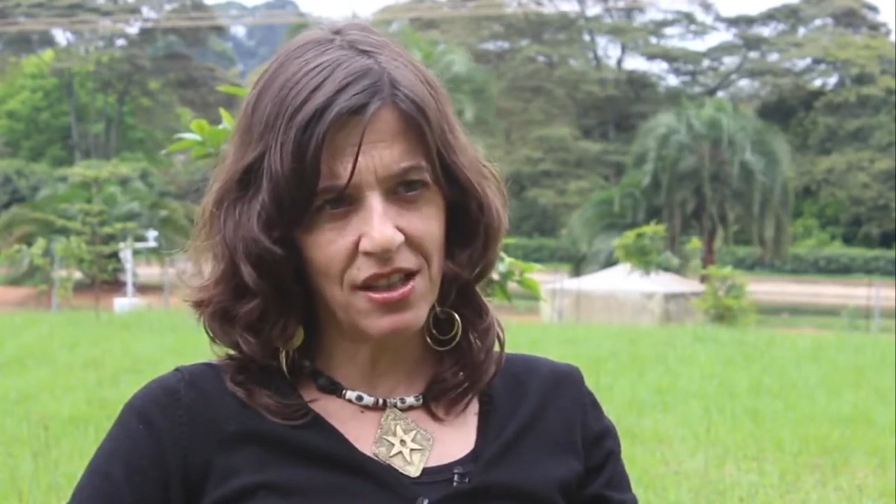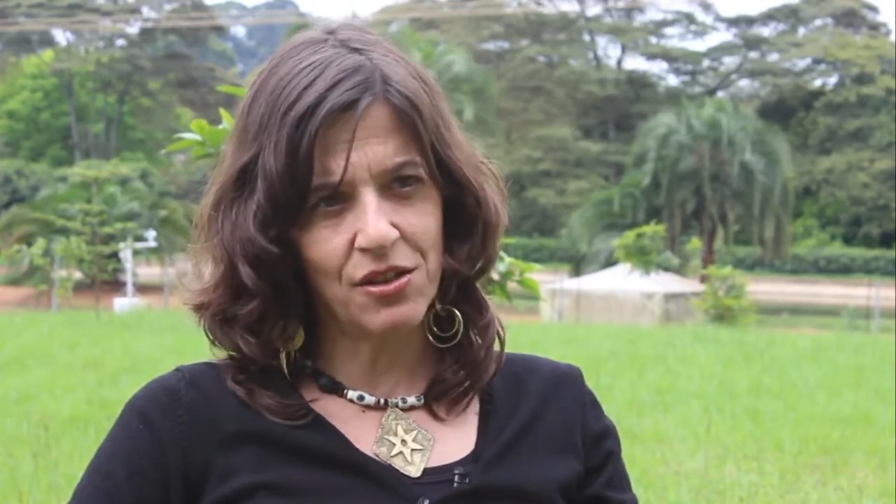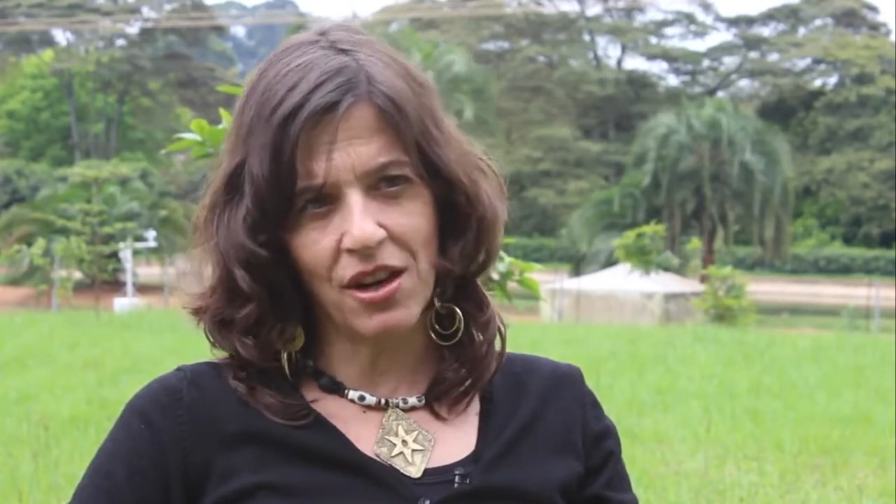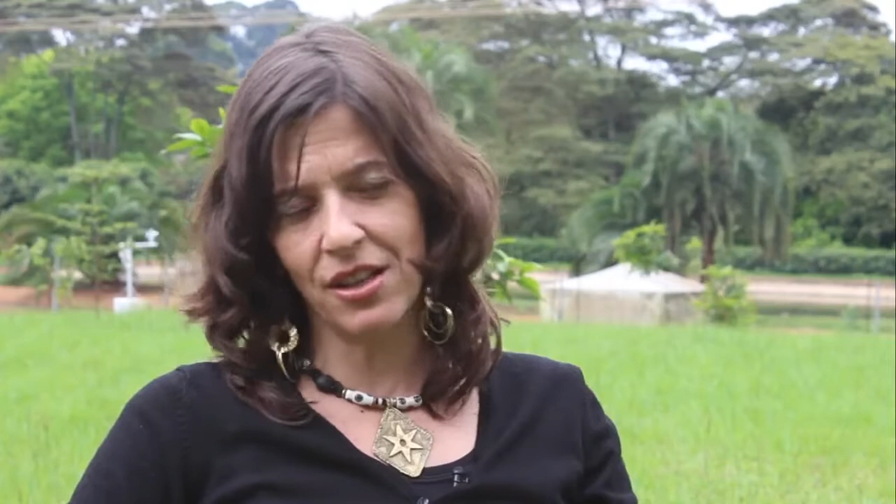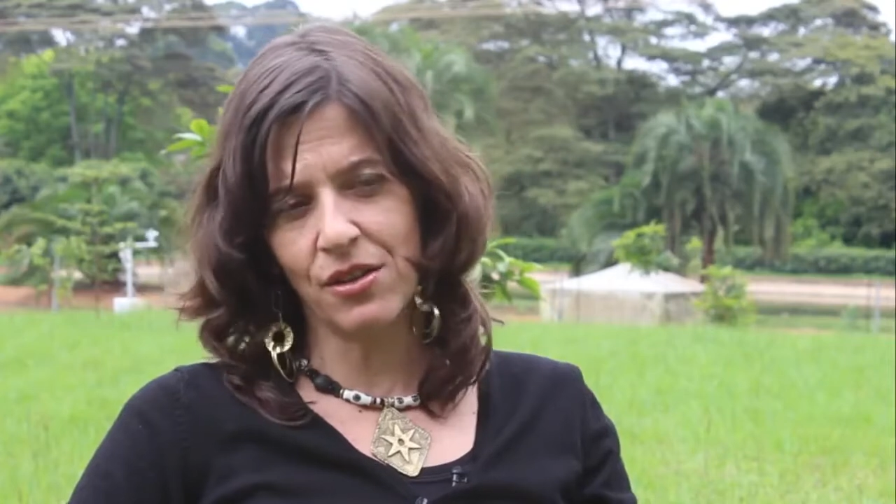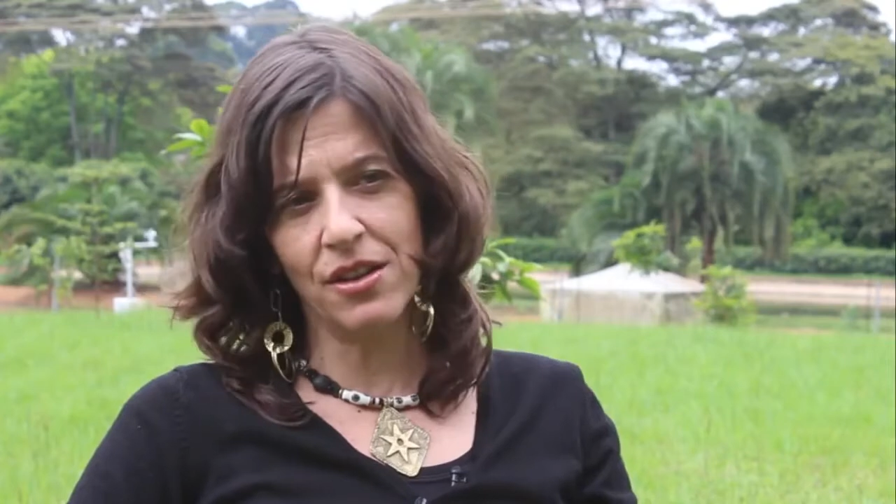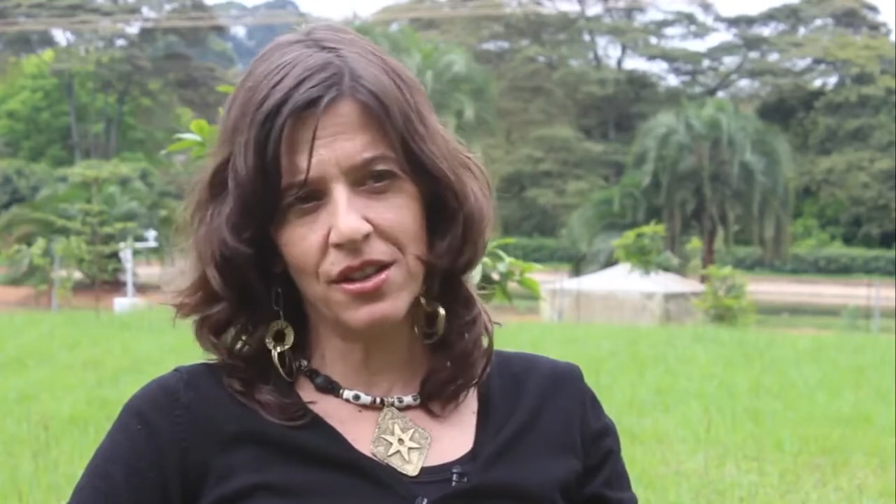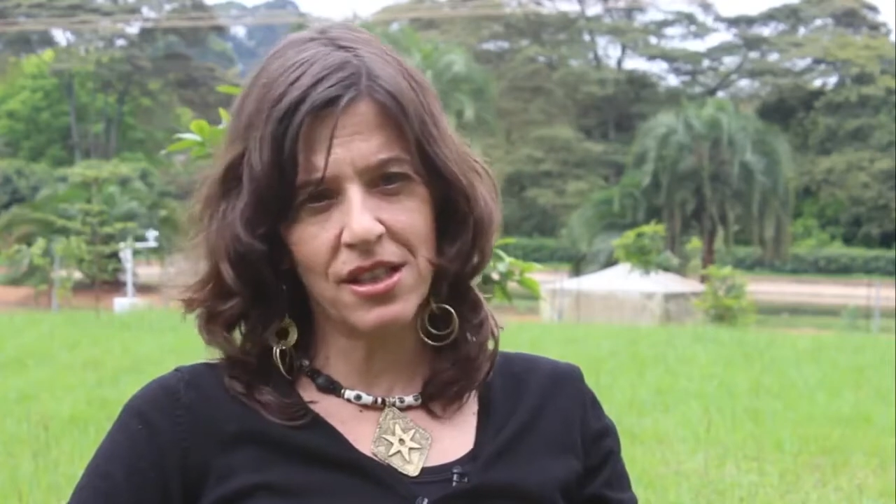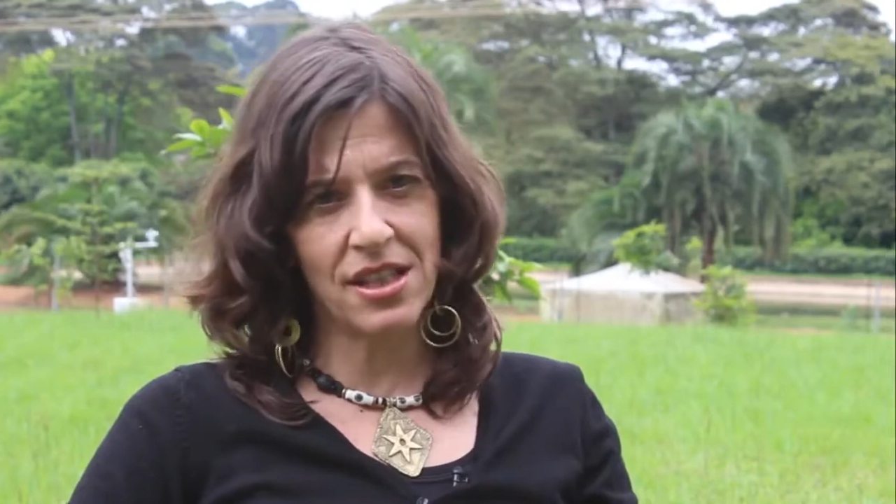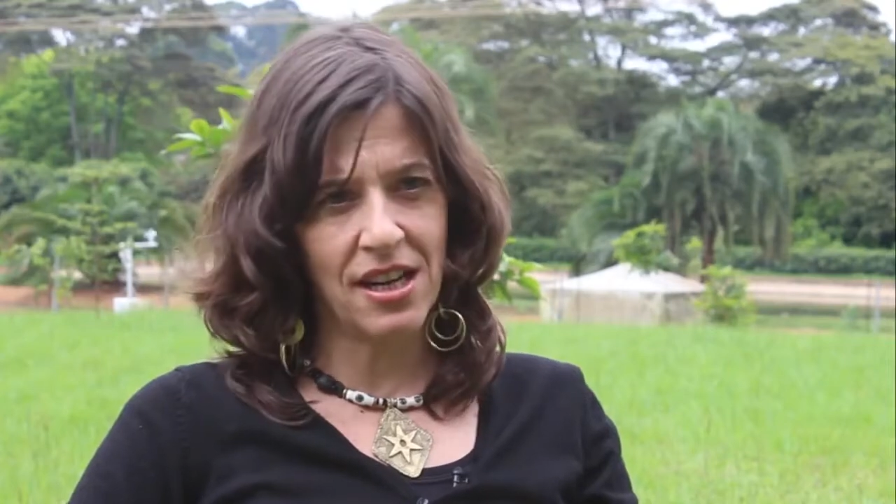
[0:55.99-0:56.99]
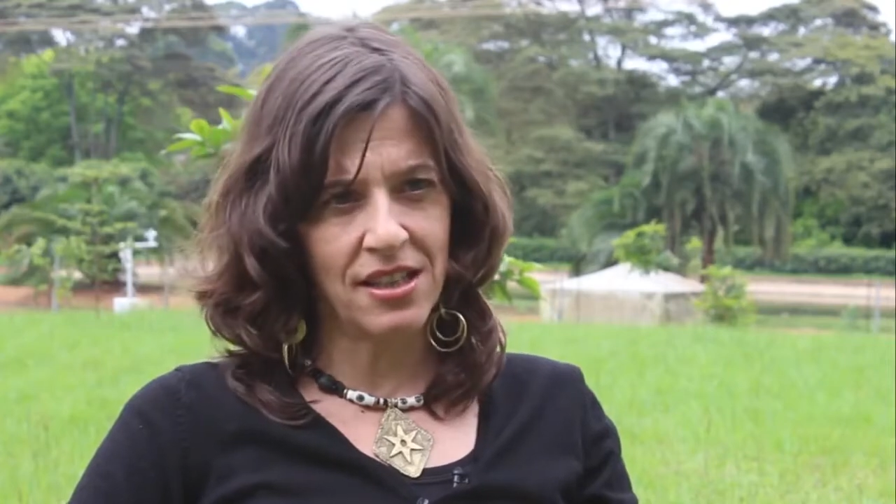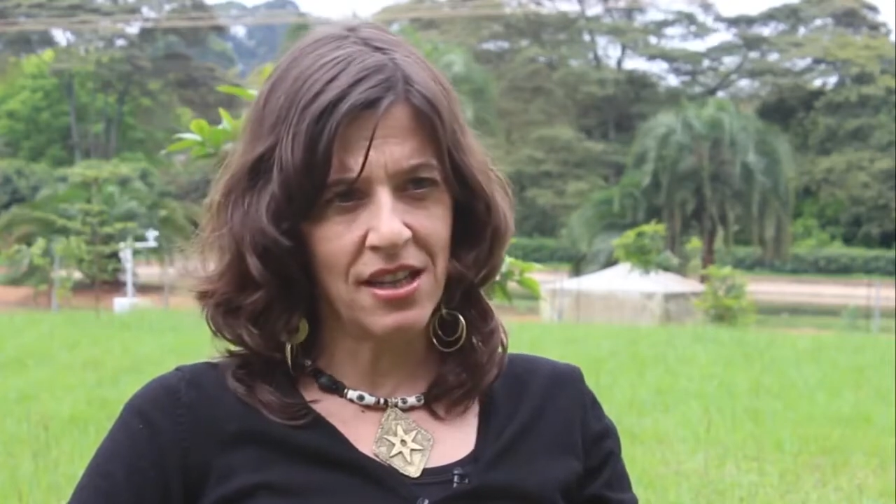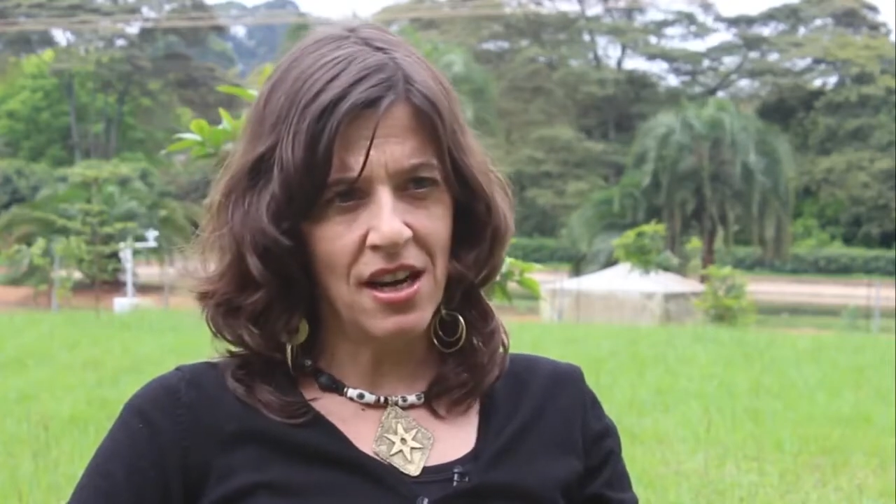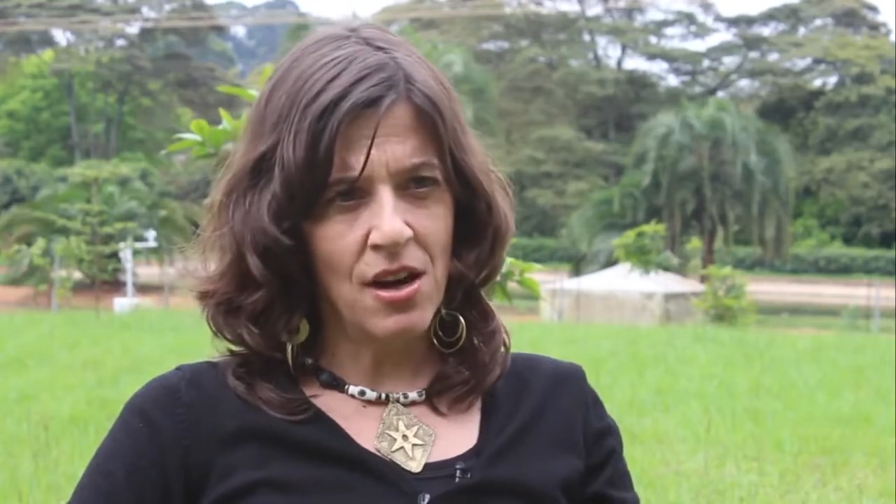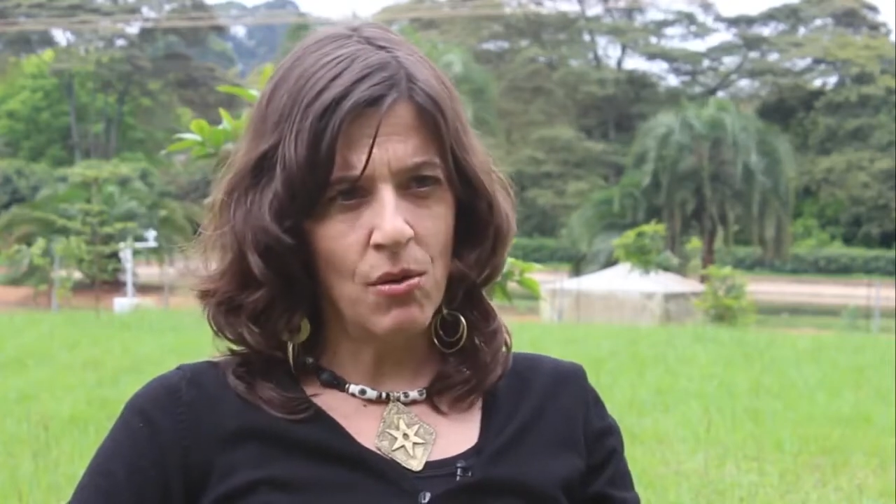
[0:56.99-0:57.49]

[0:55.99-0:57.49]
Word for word: in trying to understand